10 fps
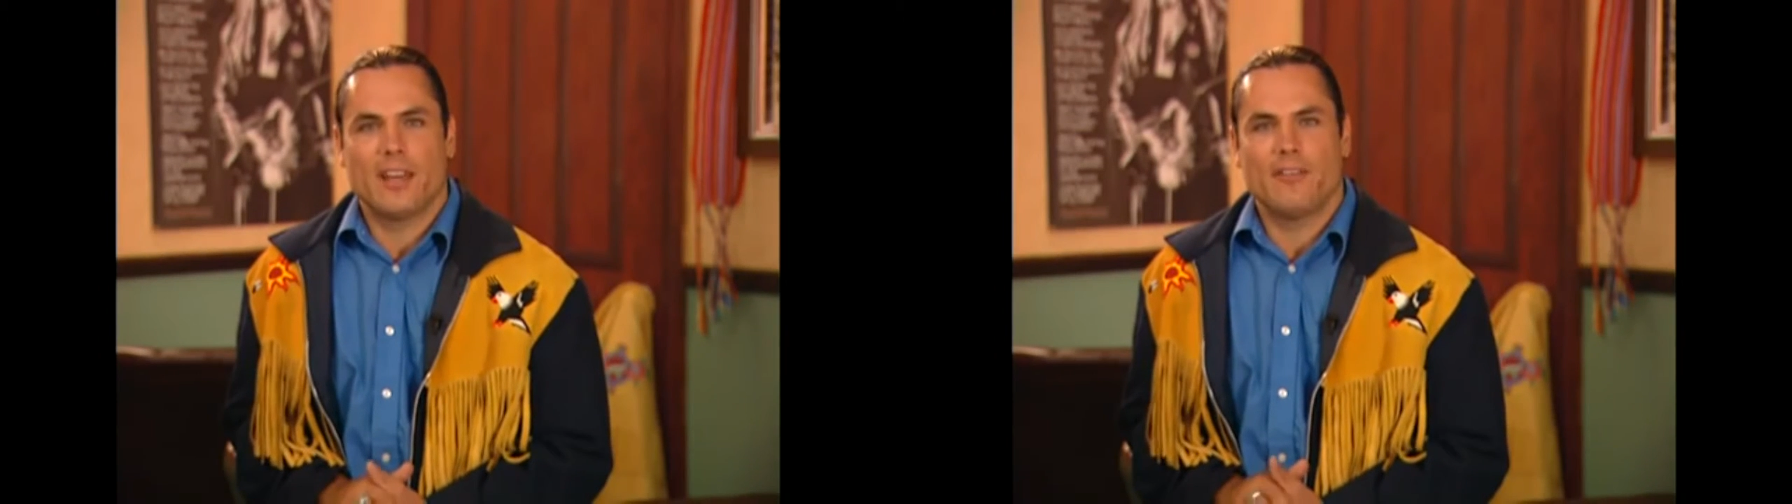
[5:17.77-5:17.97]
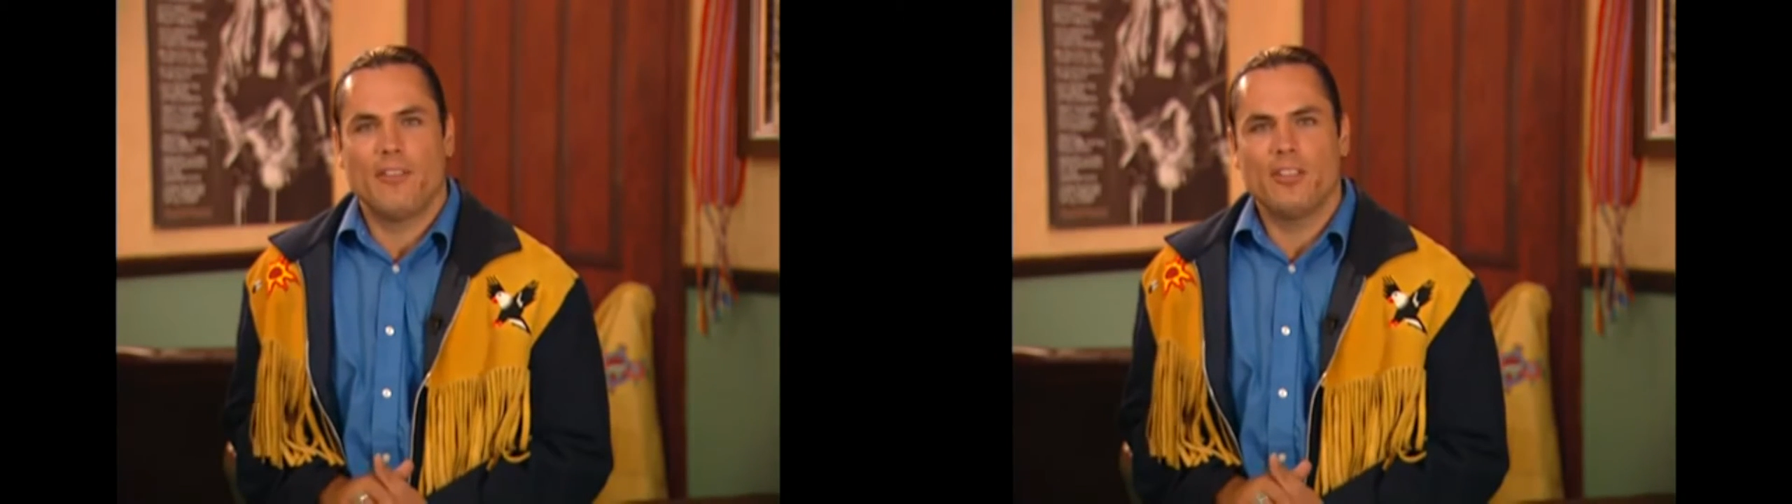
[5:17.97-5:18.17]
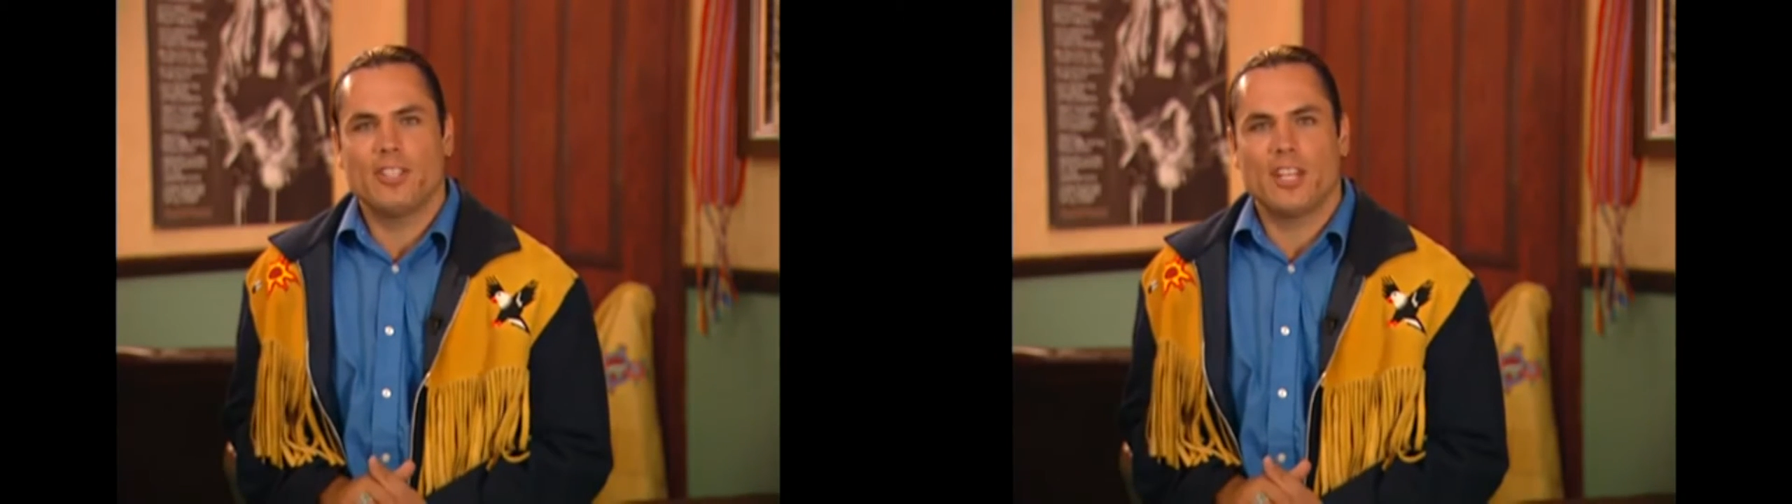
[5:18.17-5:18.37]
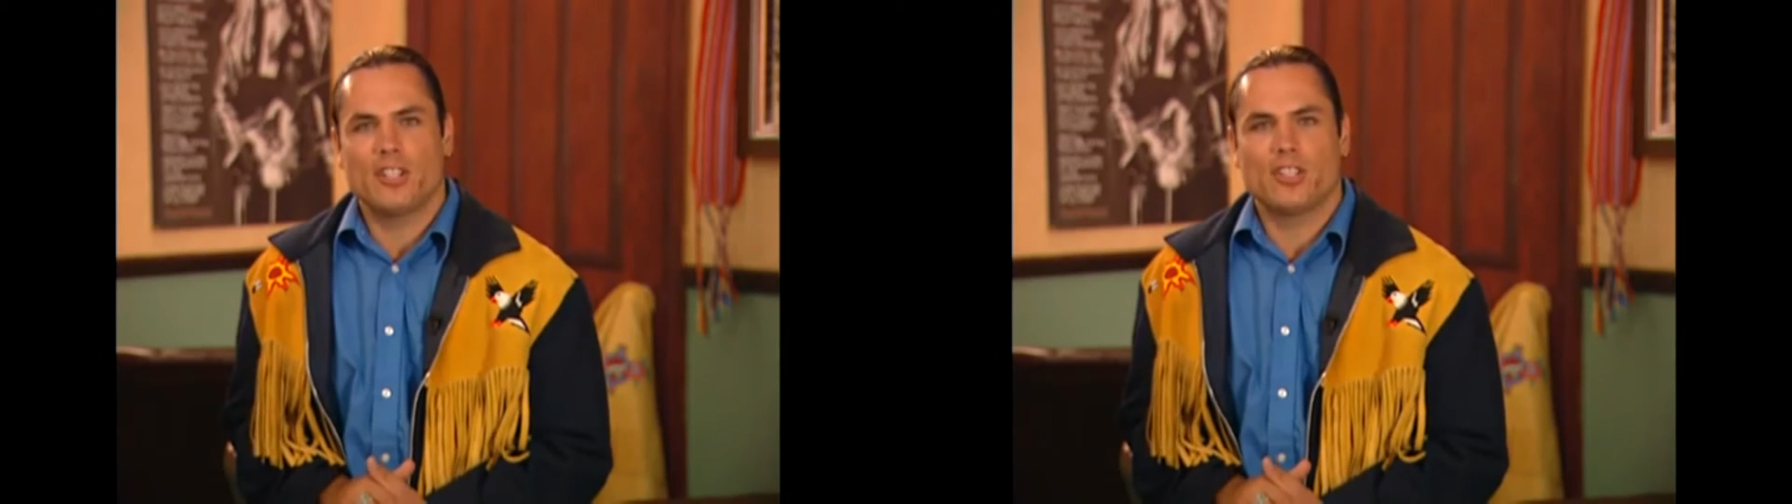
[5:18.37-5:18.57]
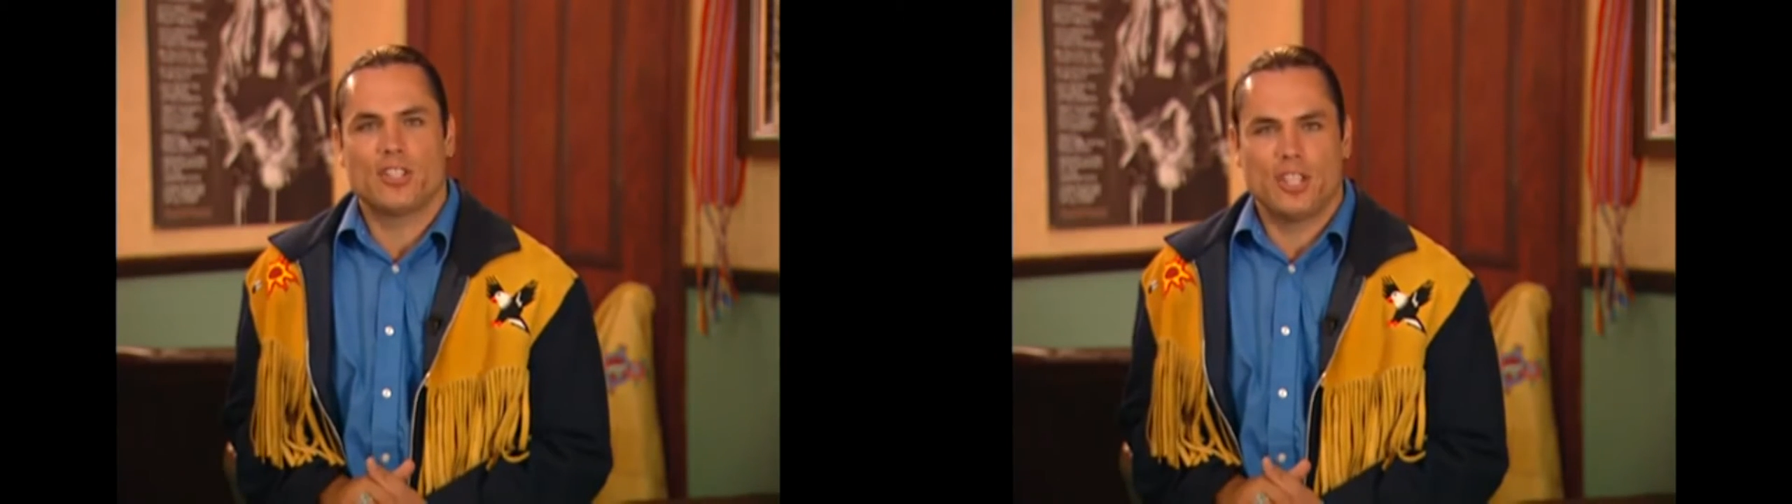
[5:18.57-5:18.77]
and First
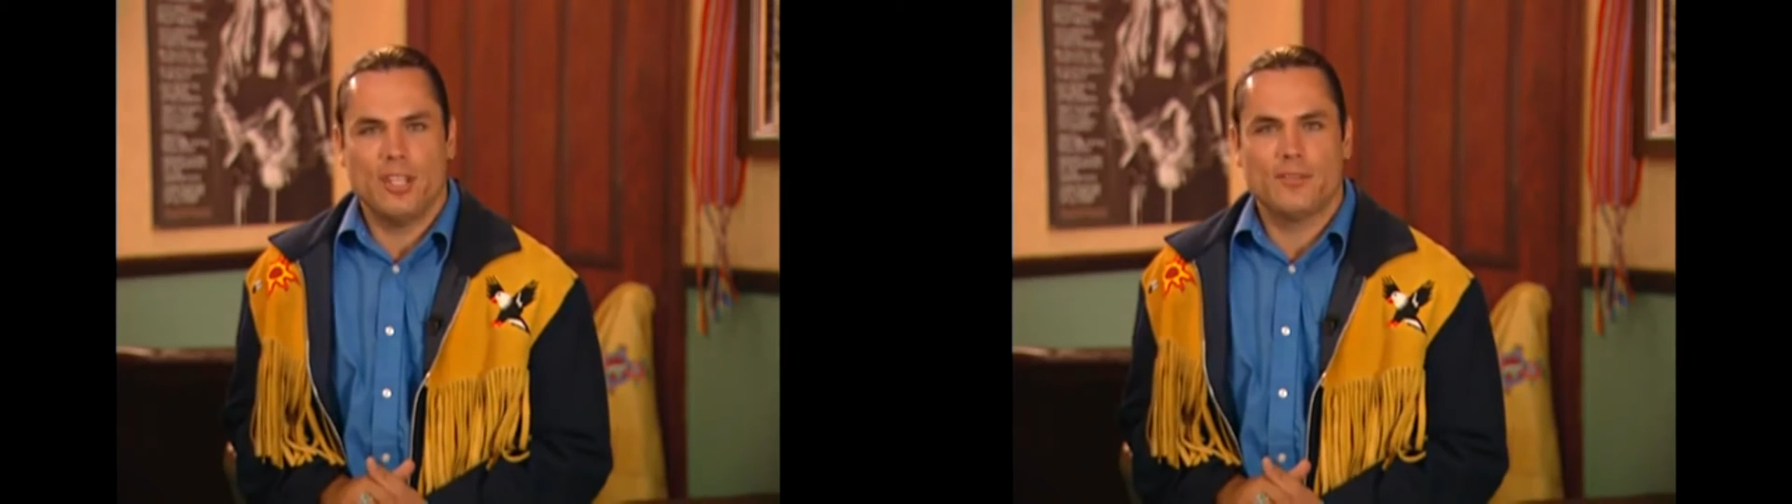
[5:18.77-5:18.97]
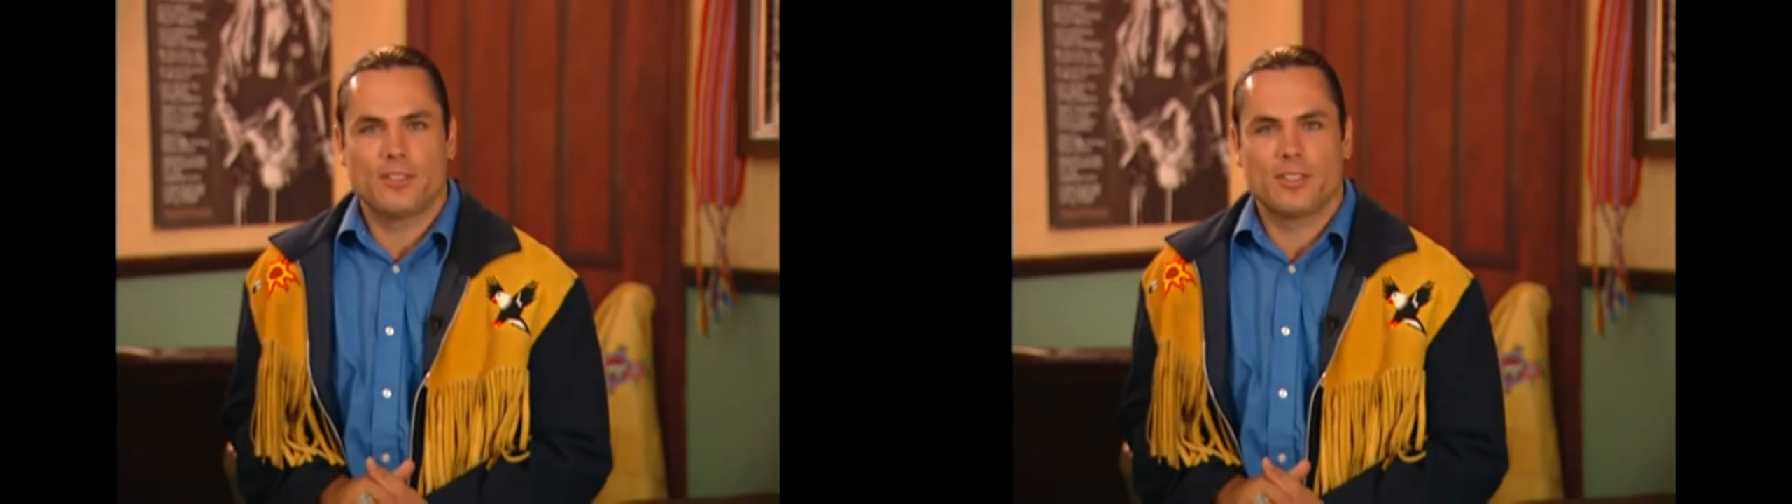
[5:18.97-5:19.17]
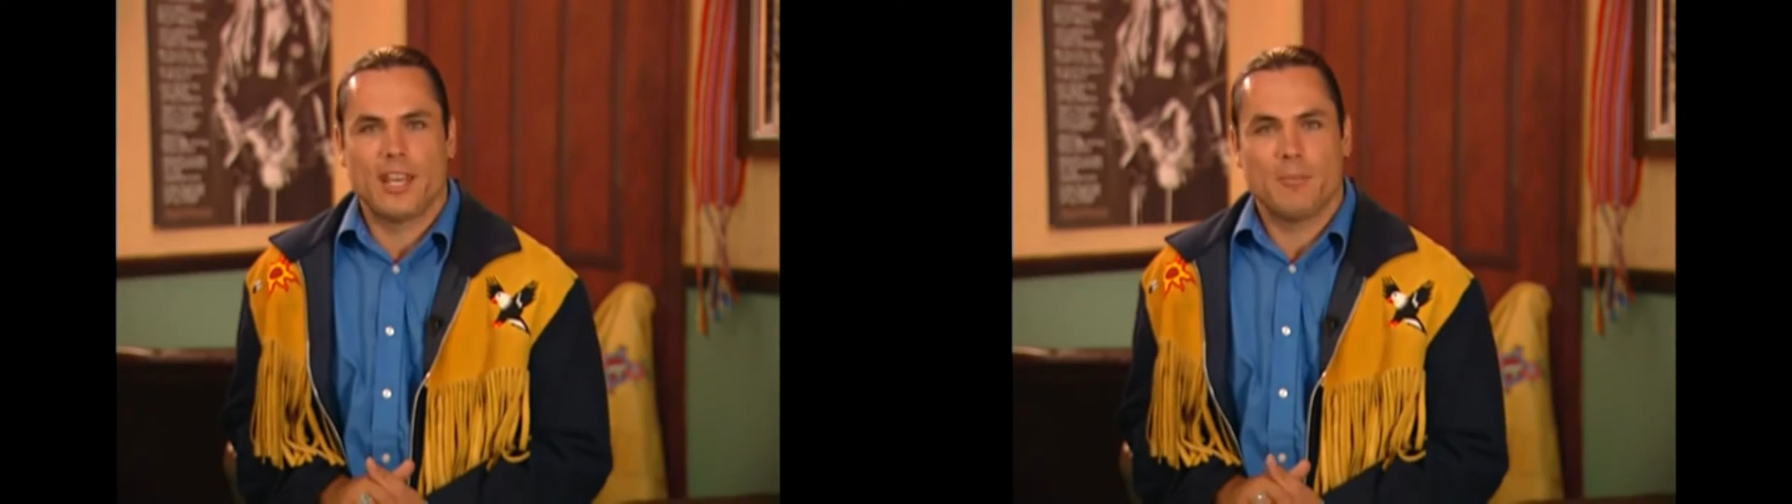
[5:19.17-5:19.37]
Nations chiefs